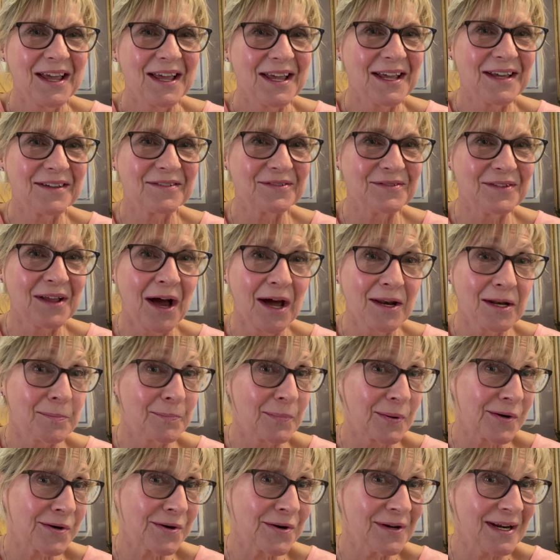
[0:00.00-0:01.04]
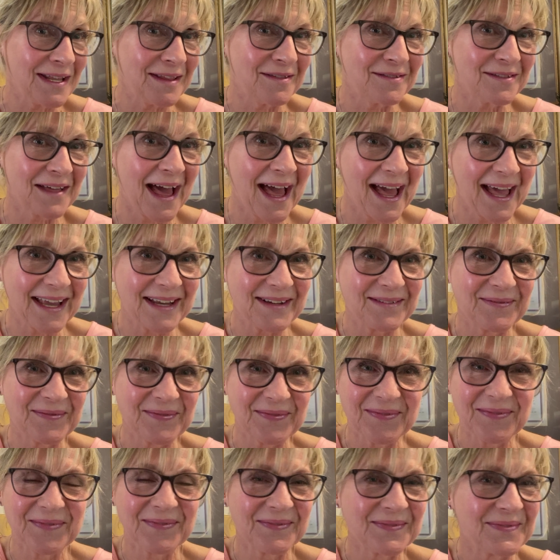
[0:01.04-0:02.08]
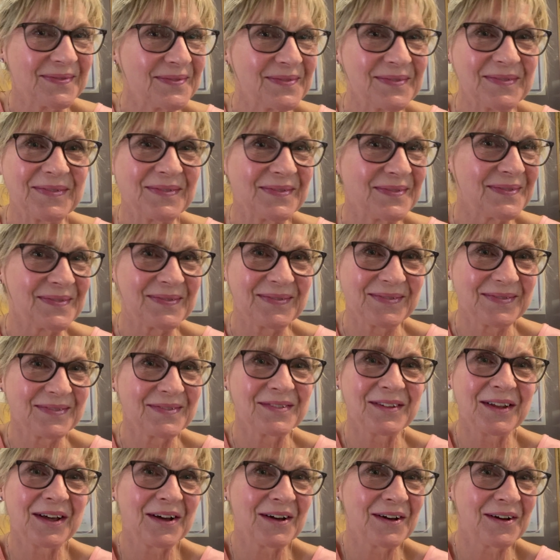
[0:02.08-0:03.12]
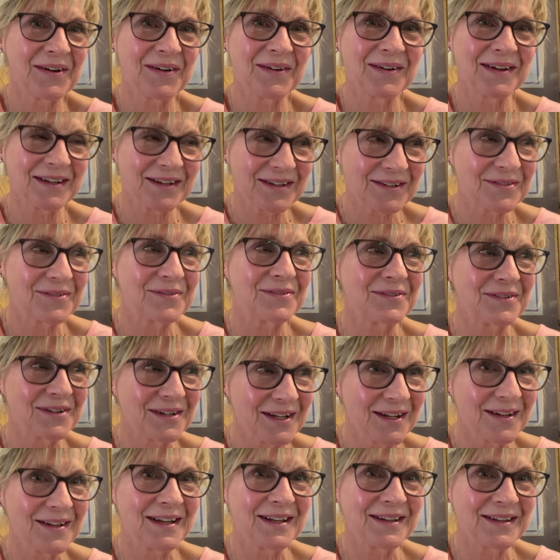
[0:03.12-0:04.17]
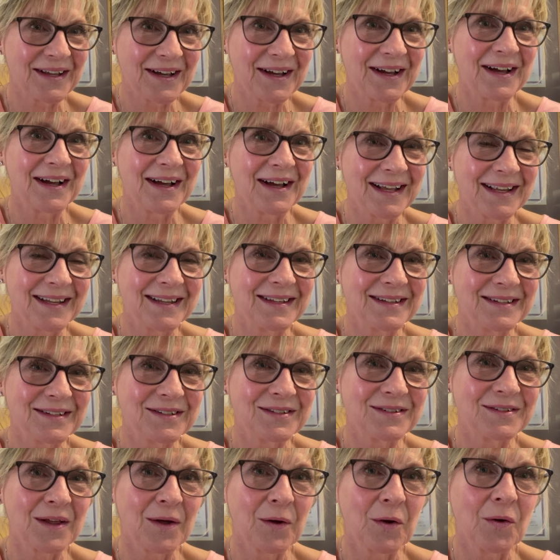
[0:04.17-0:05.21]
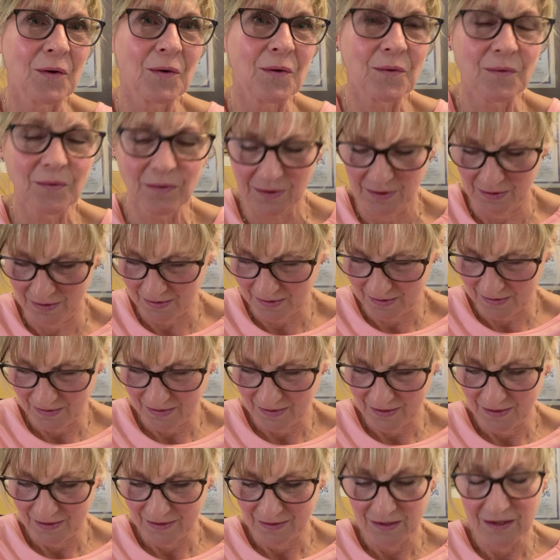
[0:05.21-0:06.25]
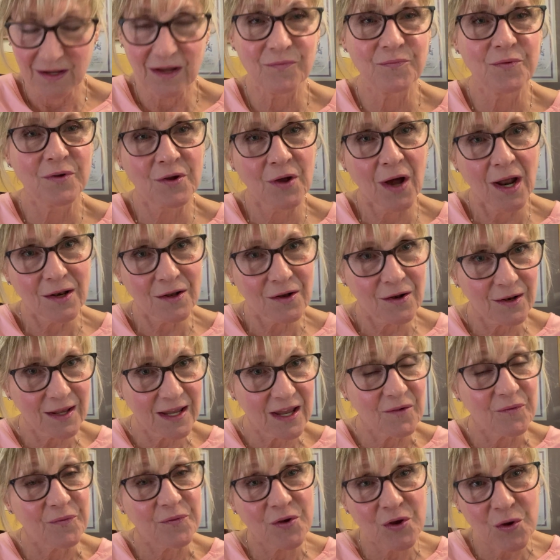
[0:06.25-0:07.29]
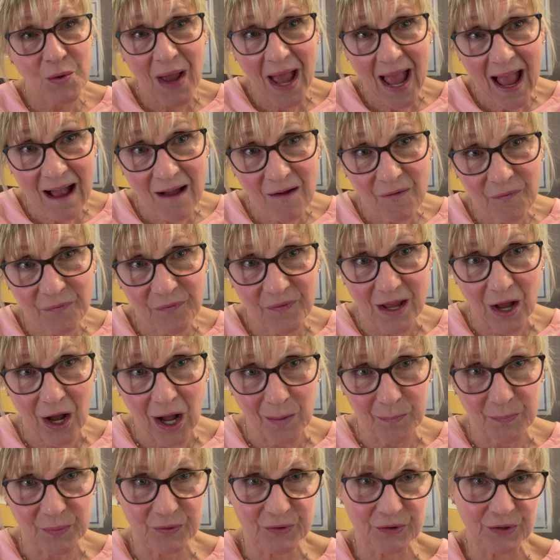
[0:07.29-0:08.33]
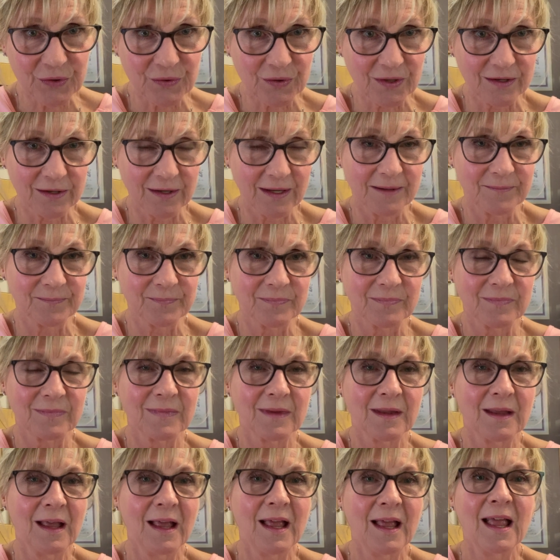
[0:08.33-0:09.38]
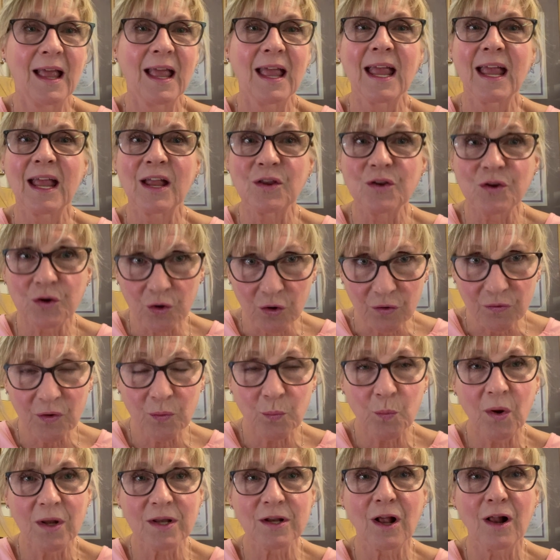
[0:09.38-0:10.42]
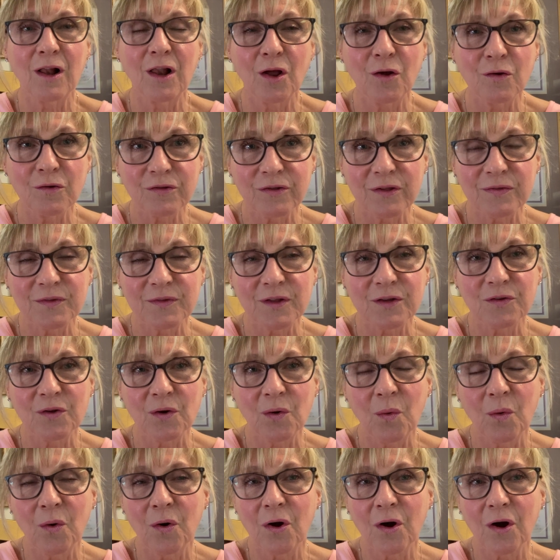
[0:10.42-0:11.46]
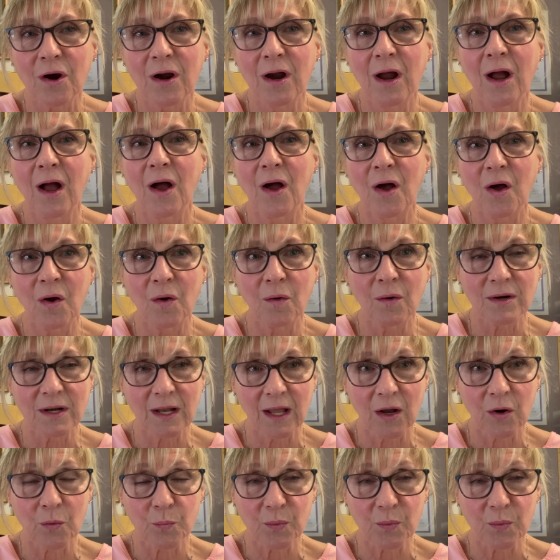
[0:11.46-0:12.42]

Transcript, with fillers: It's not a pretty sight. No, it's really not. So if you have the opportunity and you're the one closing the door on a